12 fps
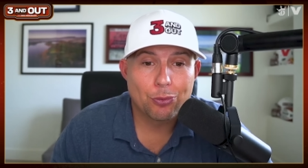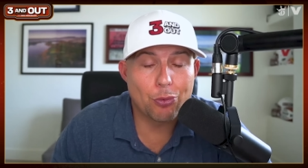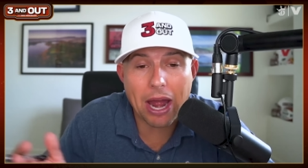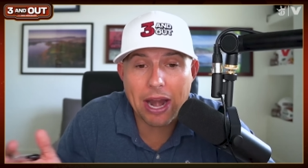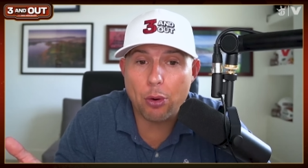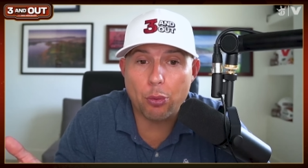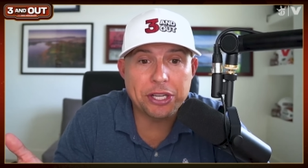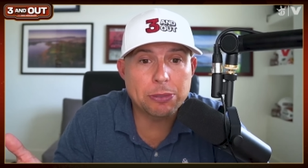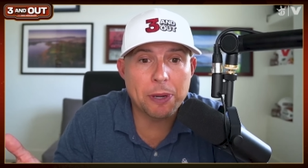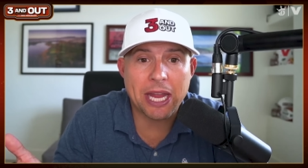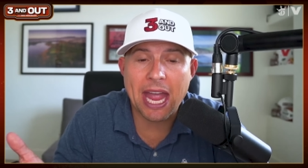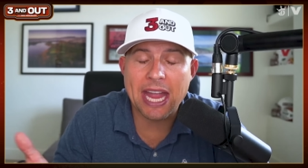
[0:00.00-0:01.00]
I know Rich
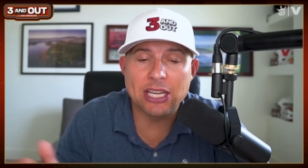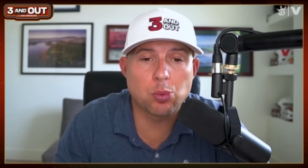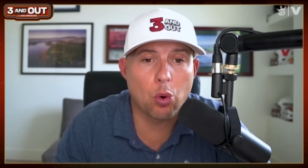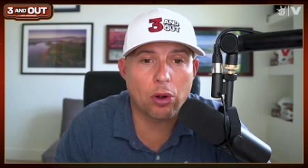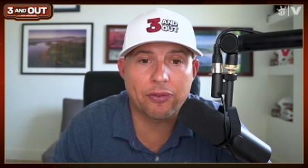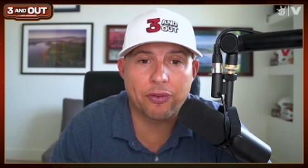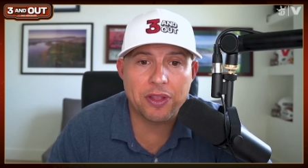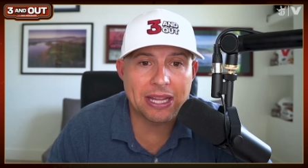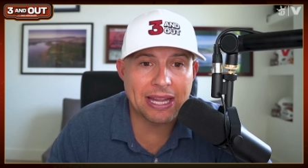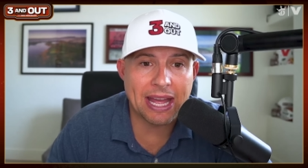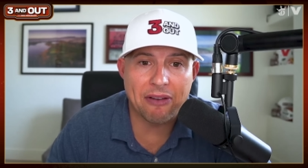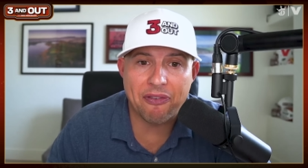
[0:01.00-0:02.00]
McKay's worked for the
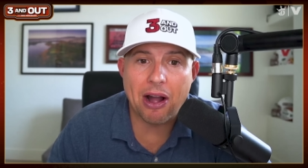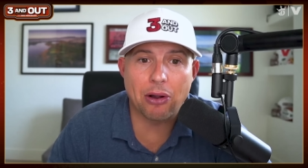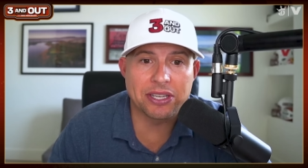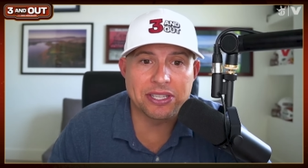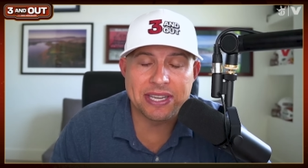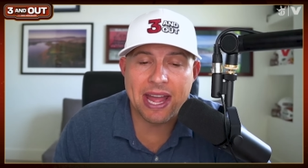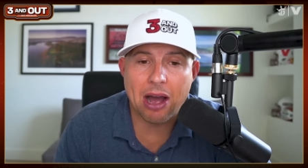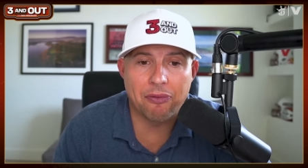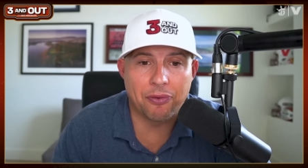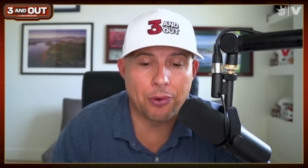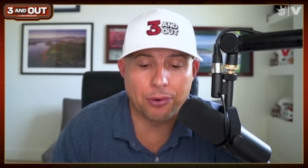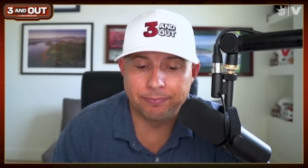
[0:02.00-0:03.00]
Atlanta Falcons now
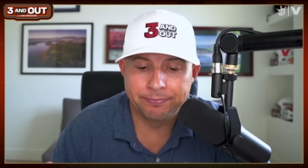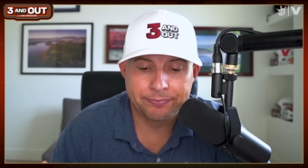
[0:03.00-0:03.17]
for